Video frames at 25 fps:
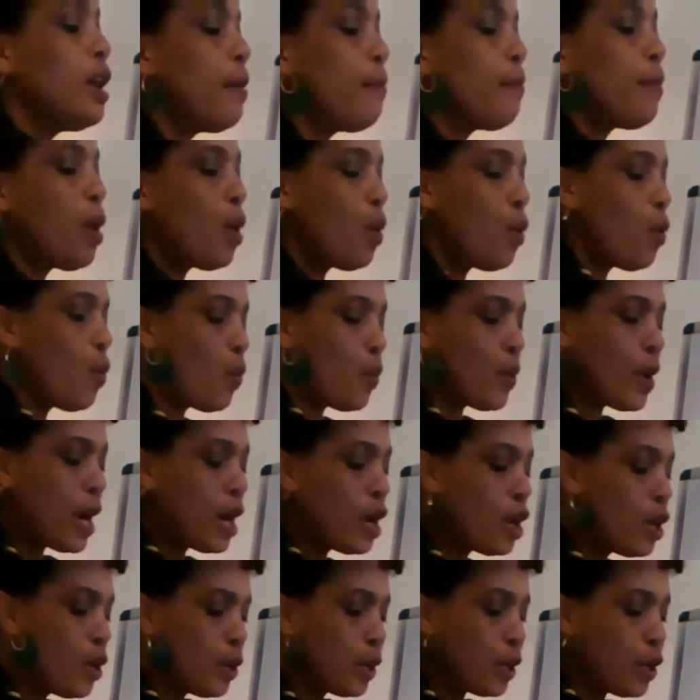but
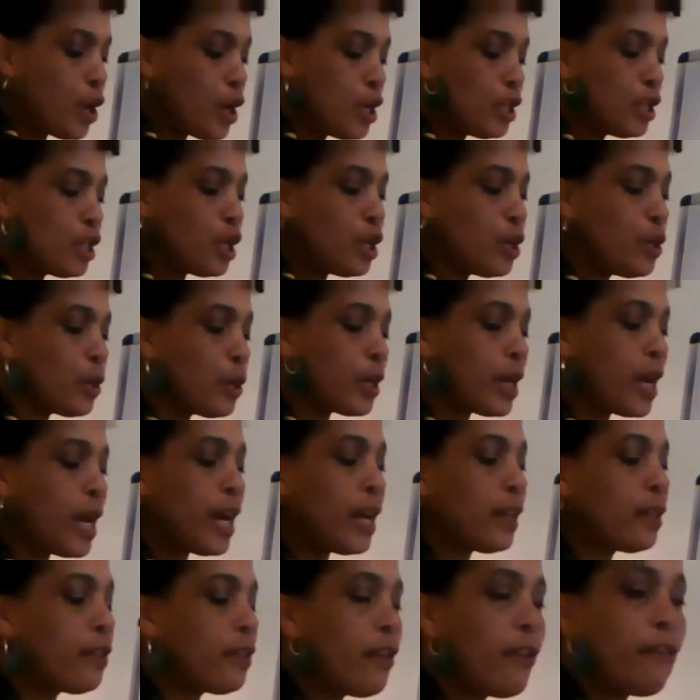we're going to look
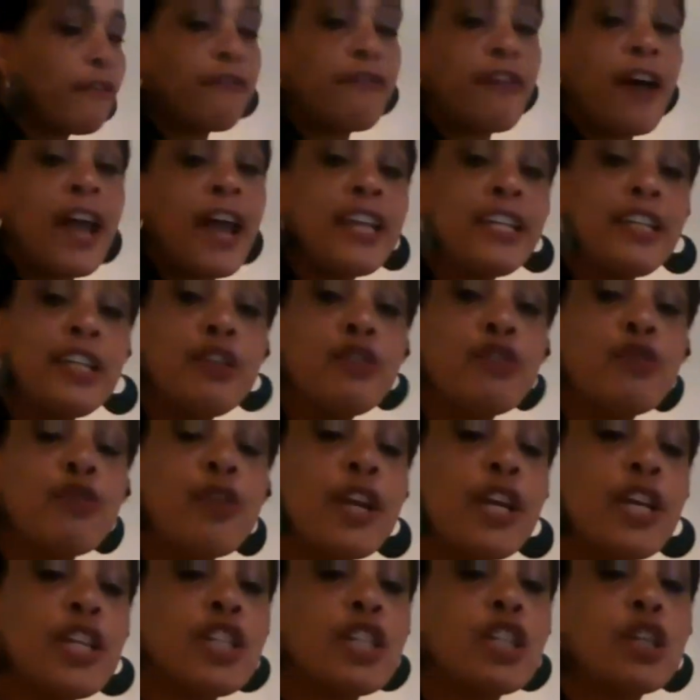at finding
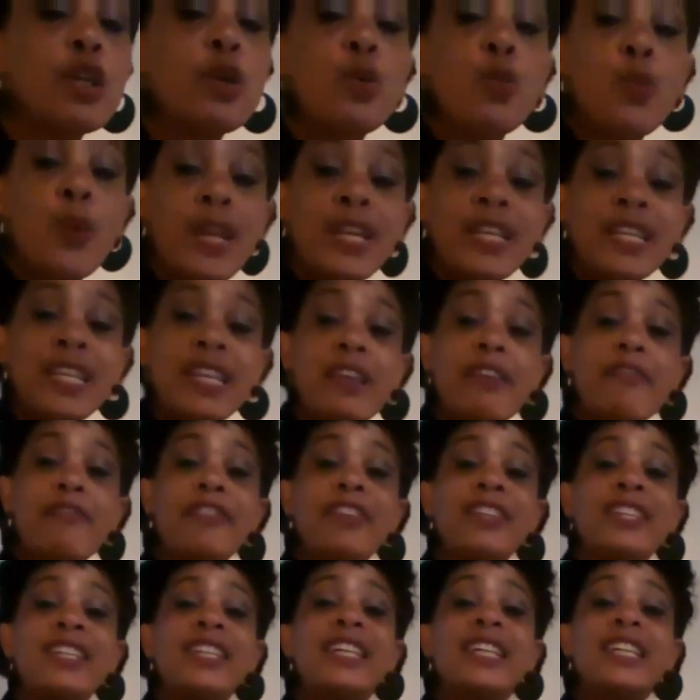ratio when
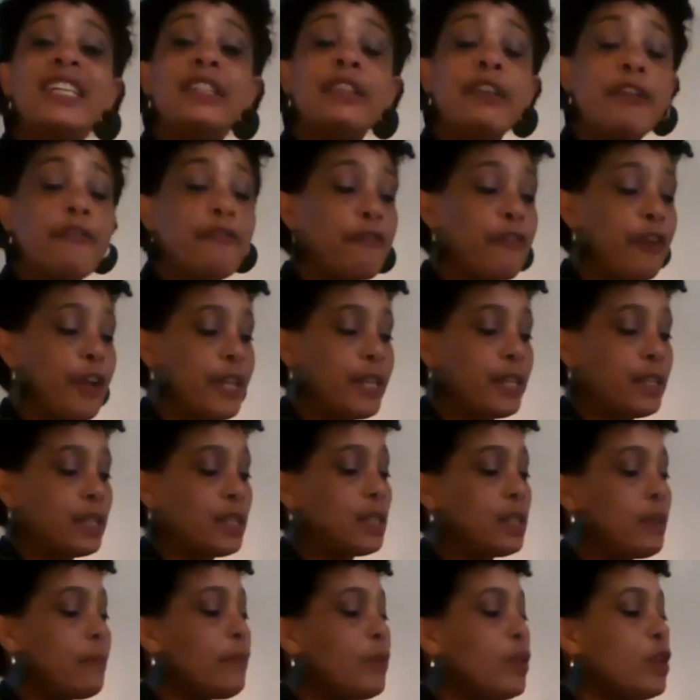given
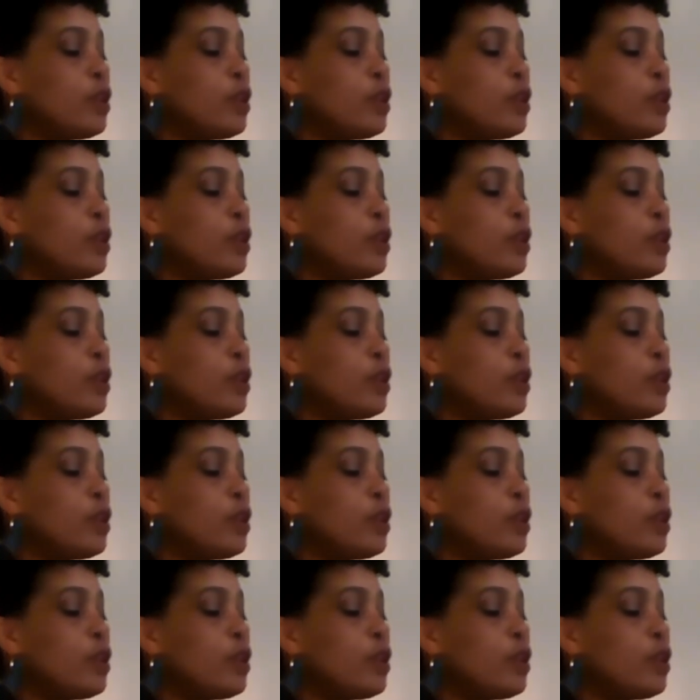difference.